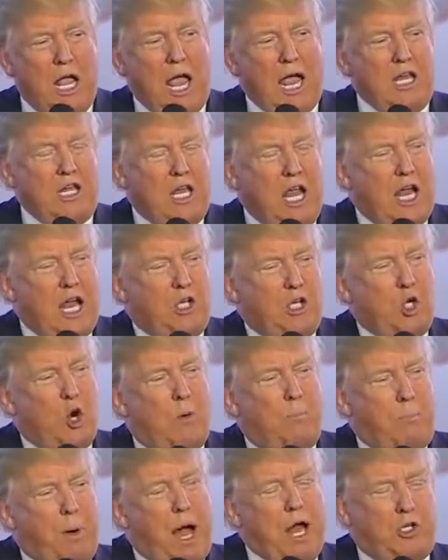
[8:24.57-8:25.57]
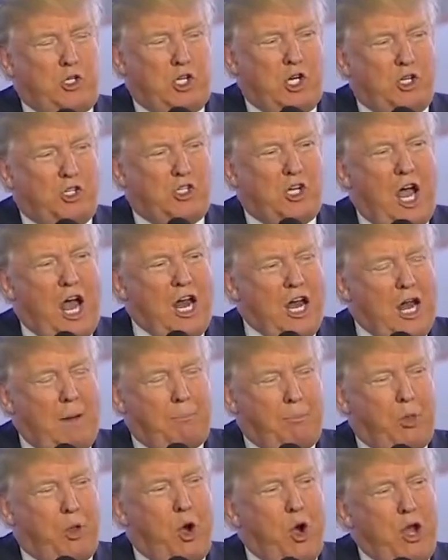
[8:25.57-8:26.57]
and yet your budget's gone
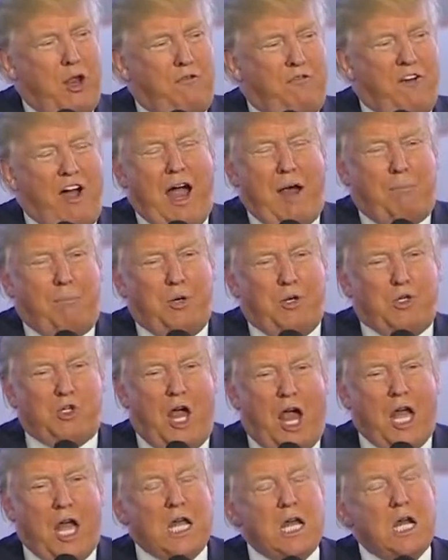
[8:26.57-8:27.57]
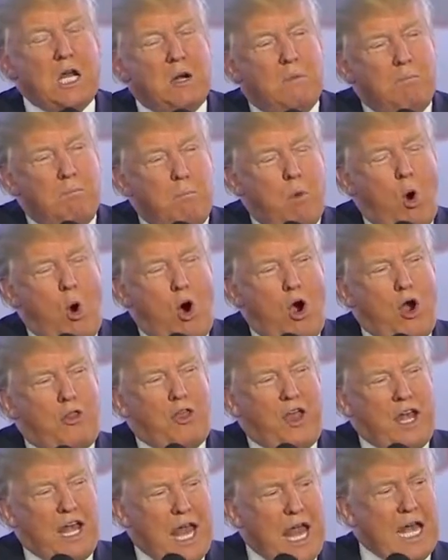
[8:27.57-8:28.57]
up 35% more than